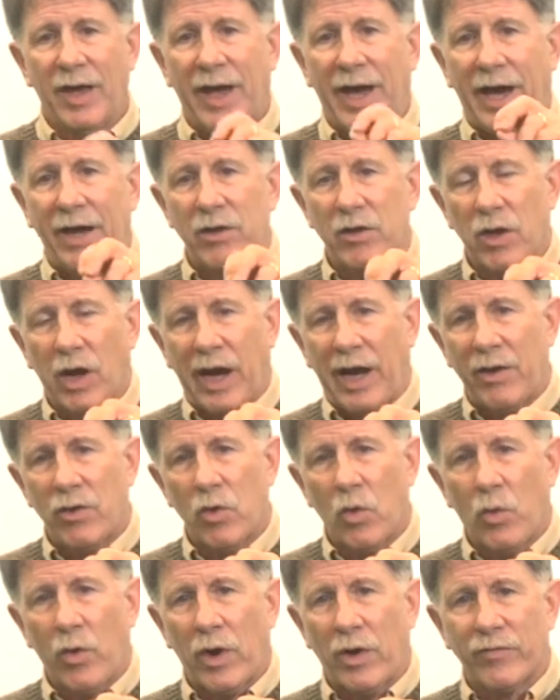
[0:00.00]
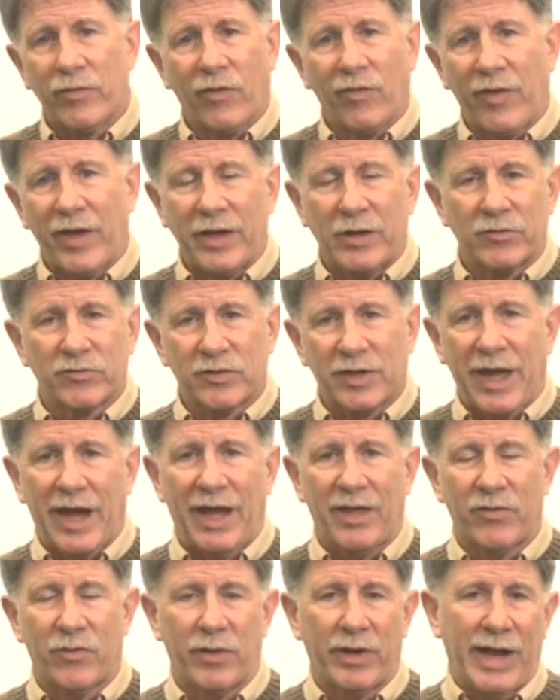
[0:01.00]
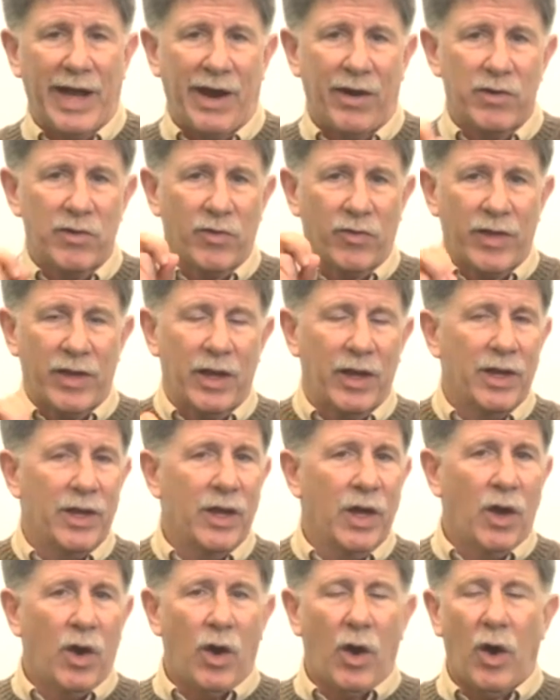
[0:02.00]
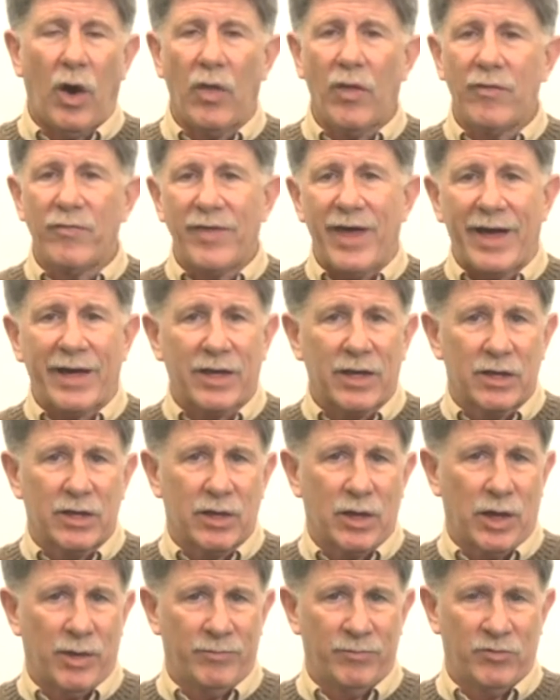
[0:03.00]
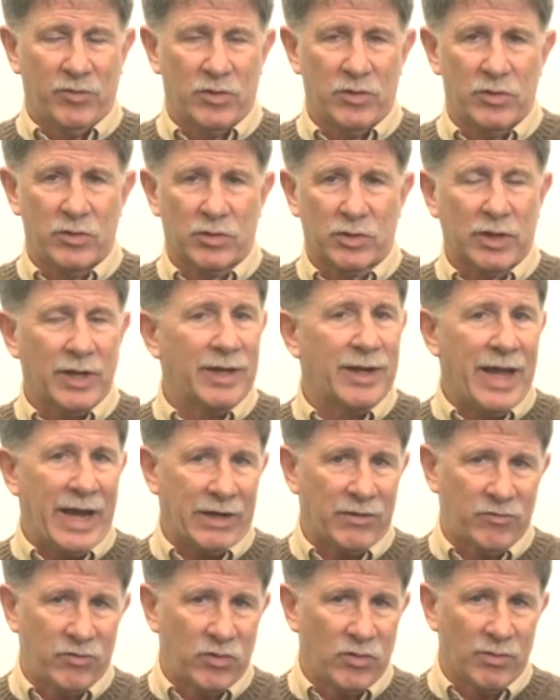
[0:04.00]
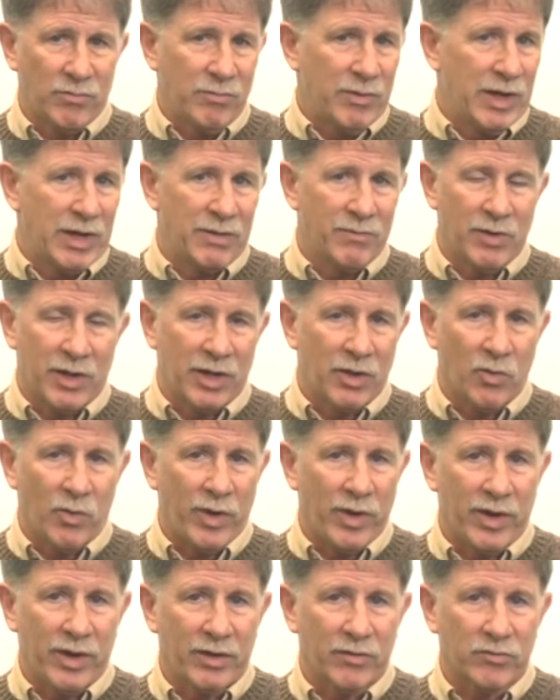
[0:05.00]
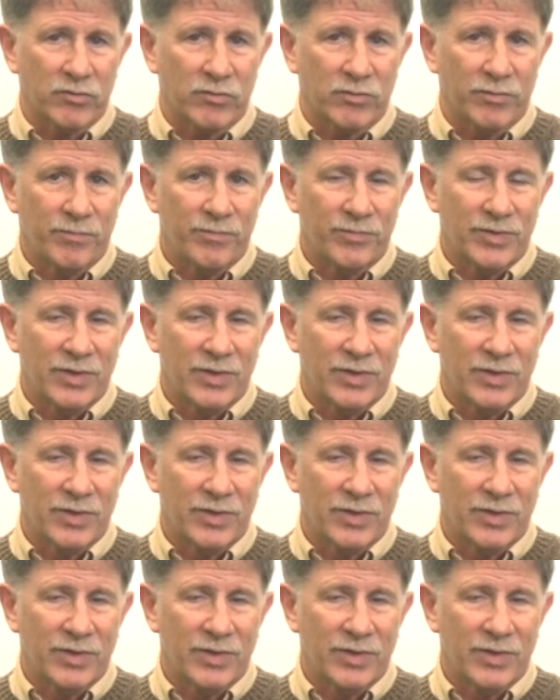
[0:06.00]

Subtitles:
How are you aware of the latest gathering? How are you all of that can come to you, connect you in many, many ways.